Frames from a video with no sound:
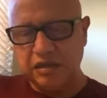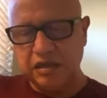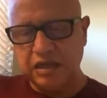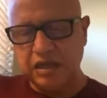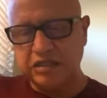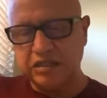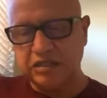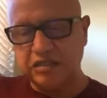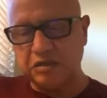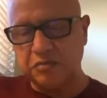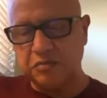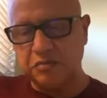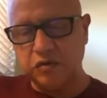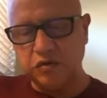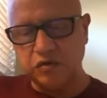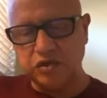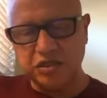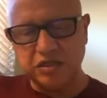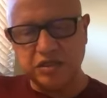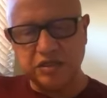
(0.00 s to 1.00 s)
It stood
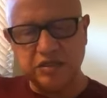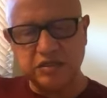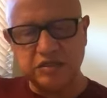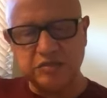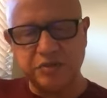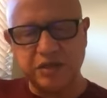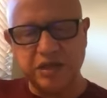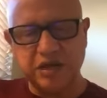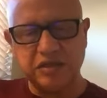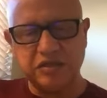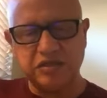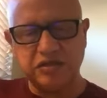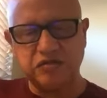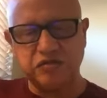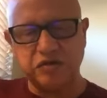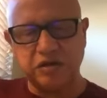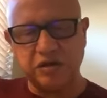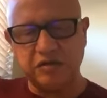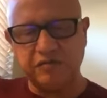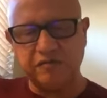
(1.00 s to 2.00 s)
motionless behind the
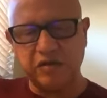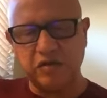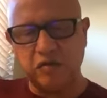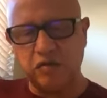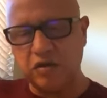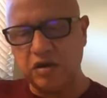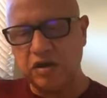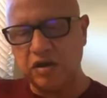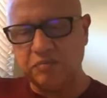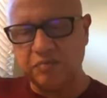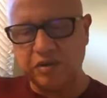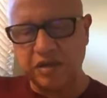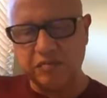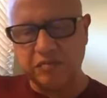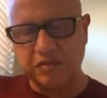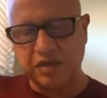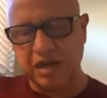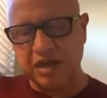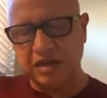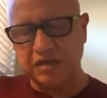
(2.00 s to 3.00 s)
trunk of the organ pipe
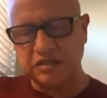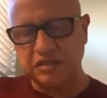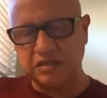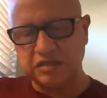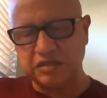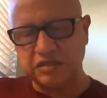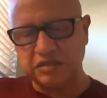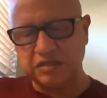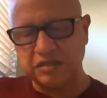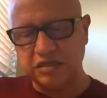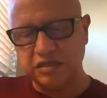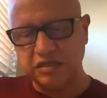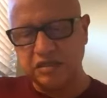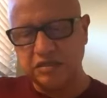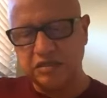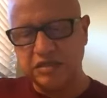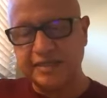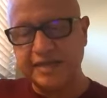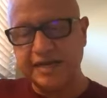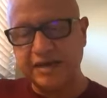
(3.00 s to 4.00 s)
cactus,
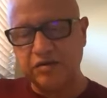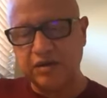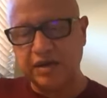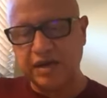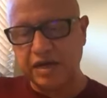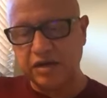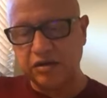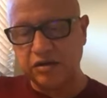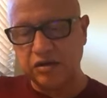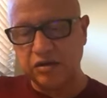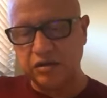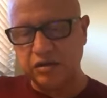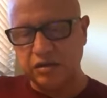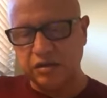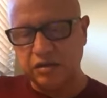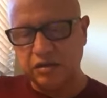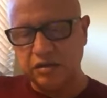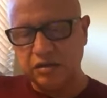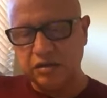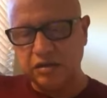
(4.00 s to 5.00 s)
staring at her.
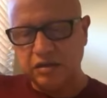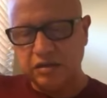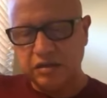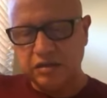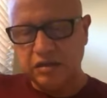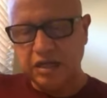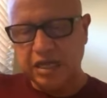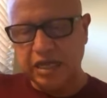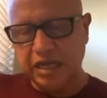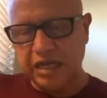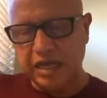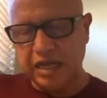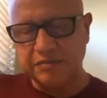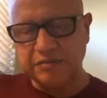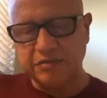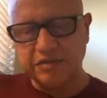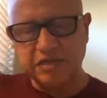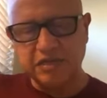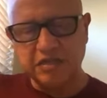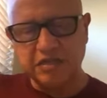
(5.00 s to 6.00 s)
It
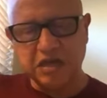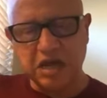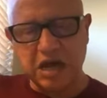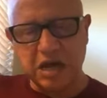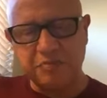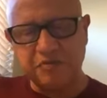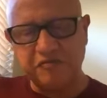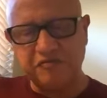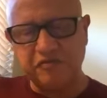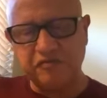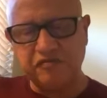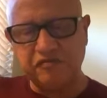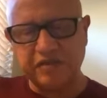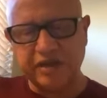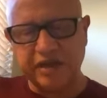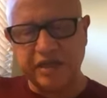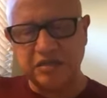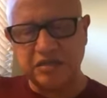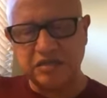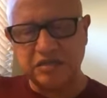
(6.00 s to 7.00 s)
climbed to the top of the
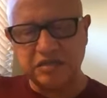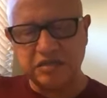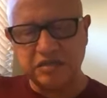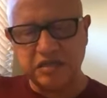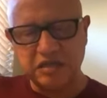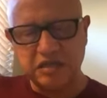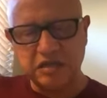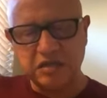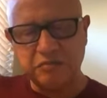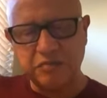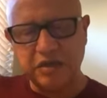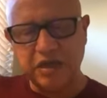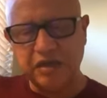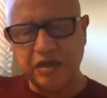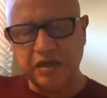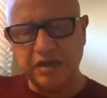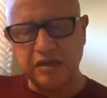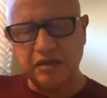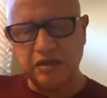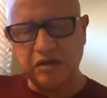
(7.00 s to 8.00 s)
fence,
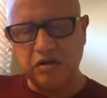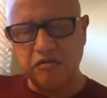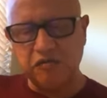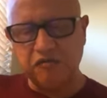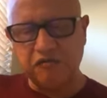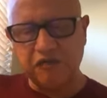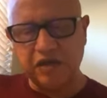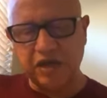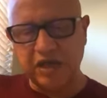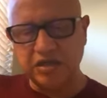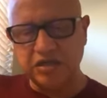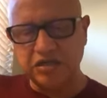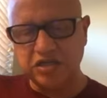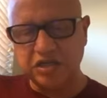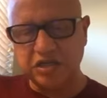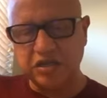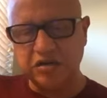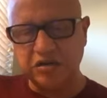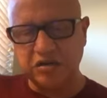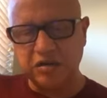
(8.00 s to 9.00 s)
making a low, faint
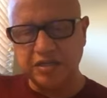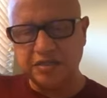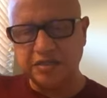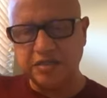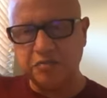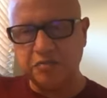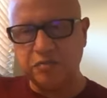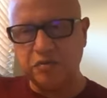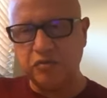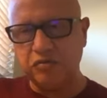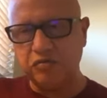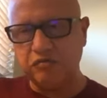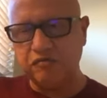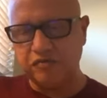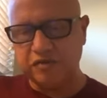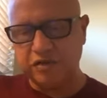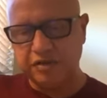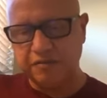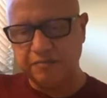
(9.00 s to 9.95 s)
jingle as it moved.